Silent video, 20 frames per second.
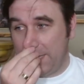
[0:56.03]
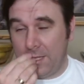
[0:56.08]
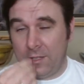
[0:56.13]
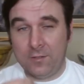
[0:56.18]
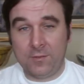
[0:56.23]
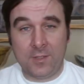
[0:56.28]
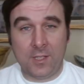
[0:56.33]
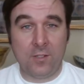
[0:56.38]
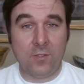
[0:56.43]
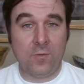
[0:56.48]

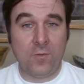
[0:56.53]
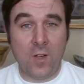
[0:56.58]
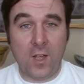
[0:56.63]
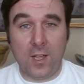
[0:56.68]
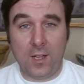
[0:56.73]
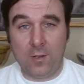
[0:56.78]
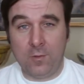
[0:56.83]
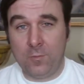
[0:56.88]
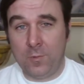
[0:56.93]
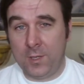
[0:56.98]
they'll, they'll
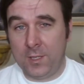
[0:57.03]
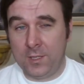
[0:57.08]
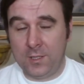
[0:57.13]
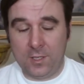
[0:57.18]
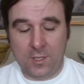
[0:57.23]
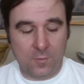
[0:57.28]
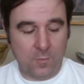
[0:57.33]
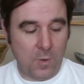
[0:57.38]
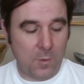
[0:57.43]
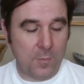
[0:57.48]
fire
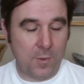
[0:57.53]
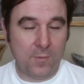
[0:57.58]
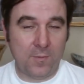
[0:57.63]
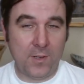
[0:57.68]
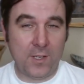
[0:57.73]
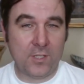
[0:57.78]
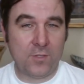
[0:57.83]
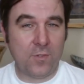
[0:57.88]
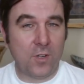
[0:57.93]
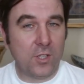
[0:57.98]
when your
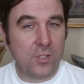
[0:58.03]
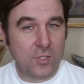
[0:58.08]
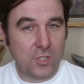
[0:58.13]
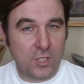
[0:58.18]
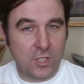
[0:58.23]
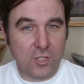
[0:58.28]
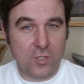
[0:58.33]
pop-up flash fires.